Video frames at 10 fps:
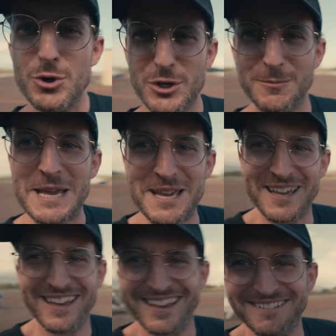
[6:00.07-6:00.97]
should be
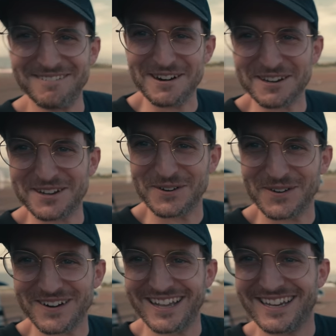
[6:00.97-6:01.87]

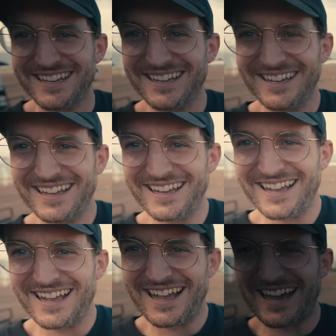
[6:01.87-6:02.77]
recording
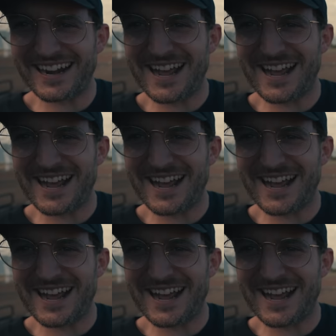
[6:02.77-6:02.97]
at an